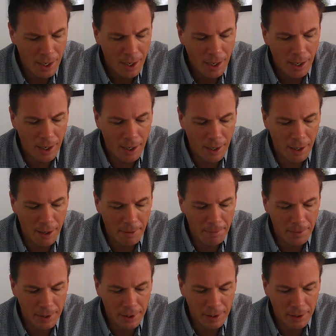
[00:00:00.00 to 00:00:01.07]

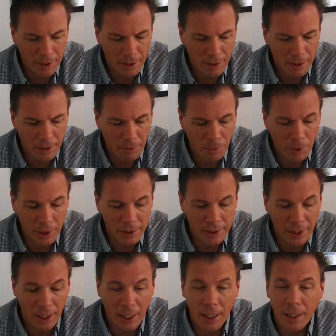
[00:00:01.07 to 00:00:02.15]
Was
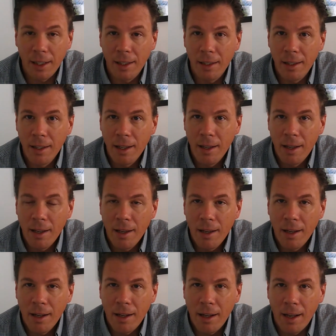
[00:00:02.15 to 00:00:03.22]
that
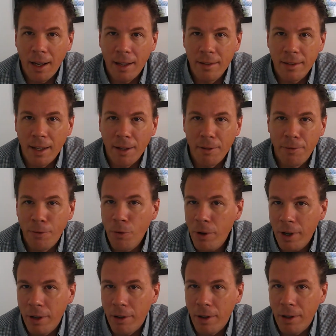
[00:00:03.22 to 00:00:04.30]
as a
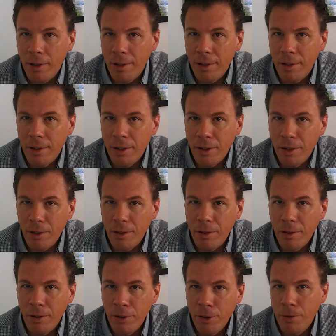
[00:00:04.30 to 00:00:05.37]
foreigner,
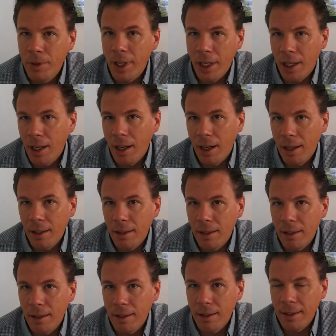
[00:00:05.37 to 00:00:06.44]
you cannot
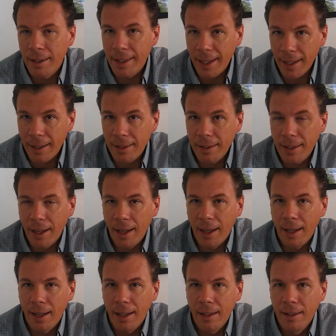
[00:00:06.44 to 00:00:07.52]
get
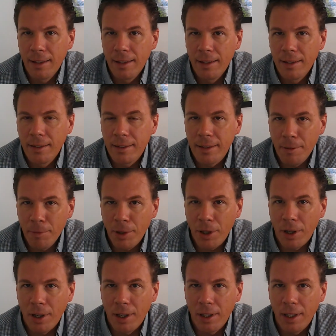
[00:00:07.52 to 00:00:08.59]
a SIM
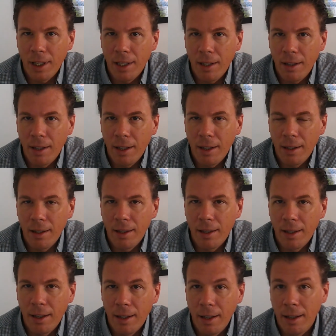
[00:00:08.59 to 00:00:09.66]
card
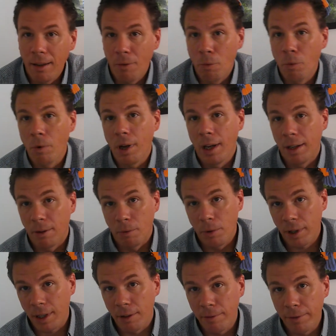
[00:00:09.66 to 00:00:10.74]
and a
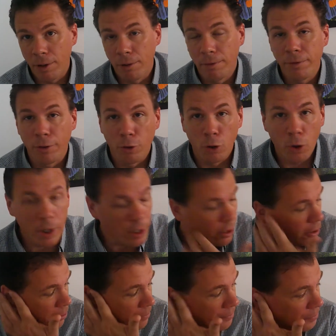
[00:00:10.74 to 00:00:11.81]
working phone for
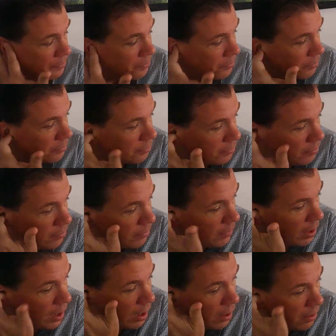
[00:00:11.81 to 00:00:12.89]
longer
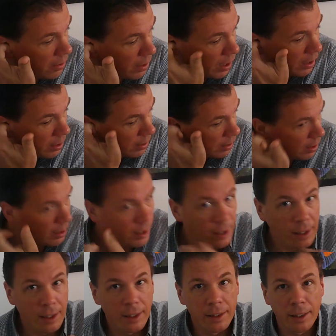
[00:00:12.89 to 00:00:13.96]
than
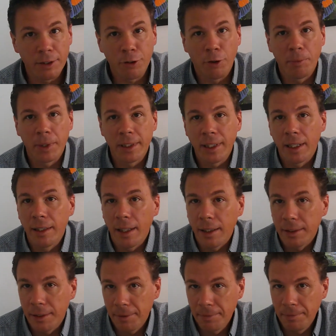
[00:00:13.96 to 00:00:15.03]
they told me 10
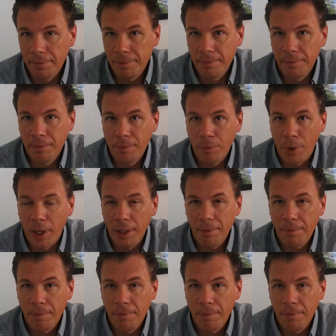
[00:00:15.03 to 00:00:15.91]
days, right?